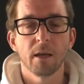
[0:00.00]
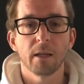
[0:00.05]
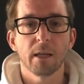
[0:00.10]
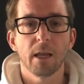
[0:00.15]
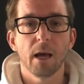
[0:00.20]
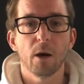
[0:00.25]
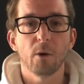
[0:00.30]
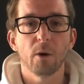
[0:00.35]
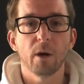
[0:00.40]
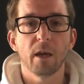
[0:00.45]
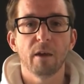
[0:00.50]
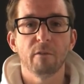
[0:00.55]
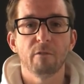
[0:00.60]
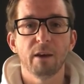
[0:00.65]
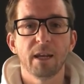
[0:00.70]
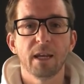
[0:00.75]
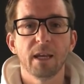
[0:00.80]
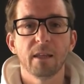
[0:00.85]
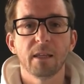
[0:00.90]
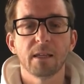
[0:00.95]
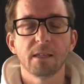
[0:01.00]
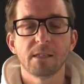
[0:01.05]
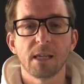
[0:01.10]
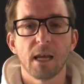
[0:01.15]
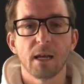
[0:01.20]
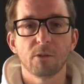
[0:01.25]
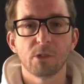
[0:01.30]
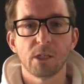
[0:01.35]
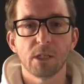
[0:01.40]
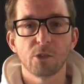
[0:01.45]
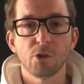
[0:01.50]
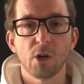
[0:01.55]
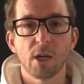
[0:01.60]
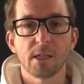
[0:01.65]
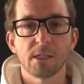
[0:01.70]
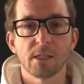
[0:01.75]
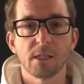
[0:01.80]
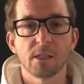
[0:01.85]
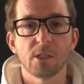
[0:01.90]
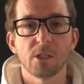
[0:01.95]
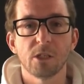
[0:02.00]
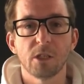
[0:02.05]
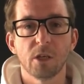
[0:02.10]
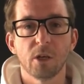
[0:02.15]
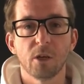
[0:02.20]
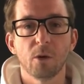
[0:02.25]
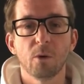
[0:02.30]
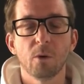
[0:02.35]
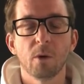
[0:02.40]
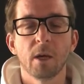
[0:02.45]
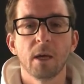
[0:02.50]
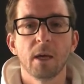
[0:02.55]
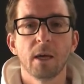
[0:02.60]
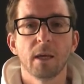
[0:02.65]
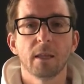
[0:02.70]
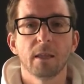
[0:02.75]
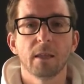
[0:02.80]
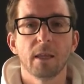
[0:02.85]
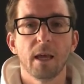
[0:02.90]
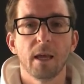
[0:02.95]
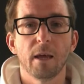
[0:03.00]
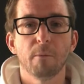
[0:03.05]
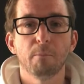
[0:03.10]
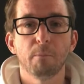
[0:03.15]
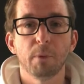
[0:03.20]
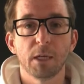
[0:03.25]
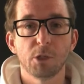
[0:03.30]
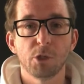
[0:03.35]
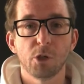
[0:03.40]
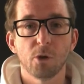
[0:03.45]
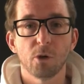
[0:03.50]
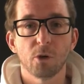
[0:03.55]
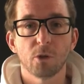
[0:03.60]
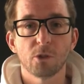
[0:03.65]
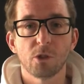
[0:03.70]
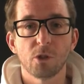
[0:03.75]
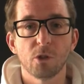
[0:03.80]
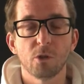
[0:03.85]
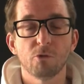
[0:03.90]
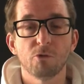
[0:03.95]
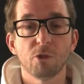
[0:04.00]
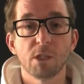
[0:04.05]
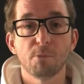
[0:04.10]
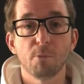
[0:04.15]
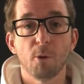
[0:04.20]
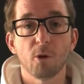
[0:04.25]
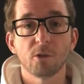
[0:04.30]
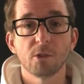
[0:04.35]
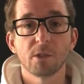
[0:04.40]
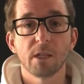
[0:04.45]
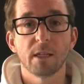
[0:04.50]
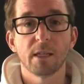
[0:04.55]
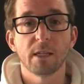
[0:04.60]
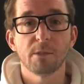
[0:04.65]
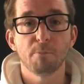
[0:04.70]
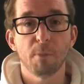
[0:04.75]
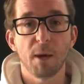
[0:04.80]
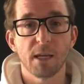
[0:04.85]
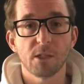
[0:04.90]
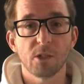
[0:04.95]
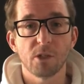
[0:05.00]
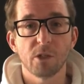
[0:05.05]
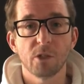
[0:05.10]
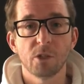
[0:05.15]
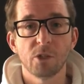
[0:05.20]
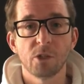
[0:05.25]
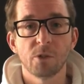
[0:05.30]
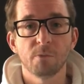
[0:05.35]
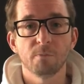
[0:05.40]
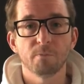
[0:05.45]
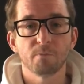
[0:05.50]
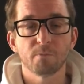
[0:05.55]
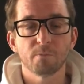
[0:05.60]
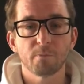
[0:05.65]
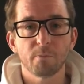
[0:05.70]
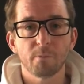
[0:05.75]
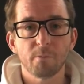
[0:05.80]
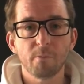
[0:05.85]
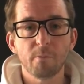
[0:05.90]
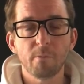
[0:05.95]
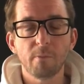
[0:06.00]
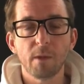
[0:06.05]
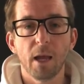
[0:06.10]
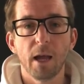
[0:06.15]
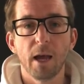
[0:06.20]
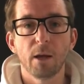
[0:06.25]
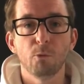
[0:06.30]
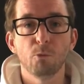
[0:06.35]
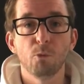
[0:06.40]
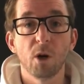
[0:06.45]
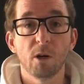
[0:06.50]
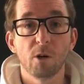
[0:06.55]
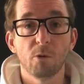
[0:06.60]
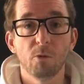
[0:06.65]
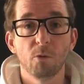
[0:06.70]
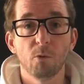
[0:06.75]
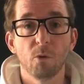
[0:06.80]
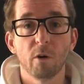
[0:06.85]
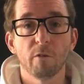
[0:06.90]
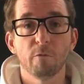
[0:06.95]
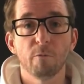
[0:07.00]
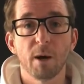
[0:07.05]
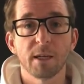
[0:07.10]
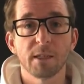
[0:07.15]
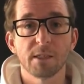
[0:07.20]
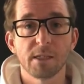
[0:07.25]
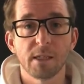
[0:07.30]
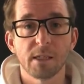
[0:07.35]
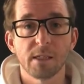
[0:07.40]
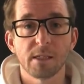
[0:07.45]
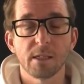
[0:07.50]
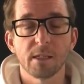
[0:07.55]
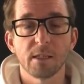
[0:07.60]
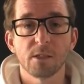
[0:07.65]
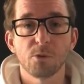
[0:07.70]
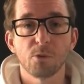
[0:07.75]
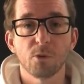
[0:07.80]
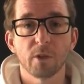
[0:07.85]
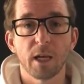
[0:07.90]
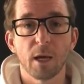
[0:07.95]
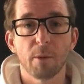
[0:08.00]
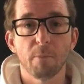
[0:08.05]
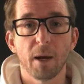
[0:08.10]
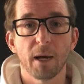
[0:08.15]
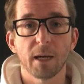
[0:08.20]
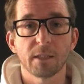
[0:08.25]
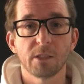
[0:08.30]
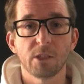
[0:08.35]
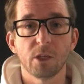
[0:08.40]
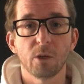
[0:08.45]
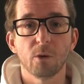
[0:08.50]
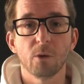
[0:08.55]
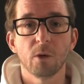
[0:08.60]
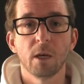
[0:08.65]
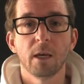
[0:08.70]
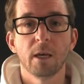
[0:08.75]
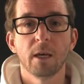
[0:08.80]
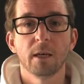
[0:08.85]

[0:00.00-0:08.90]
Now, if any of this sounds interesting to you, then be sure to respond to this message, and one of my assistants will get back to you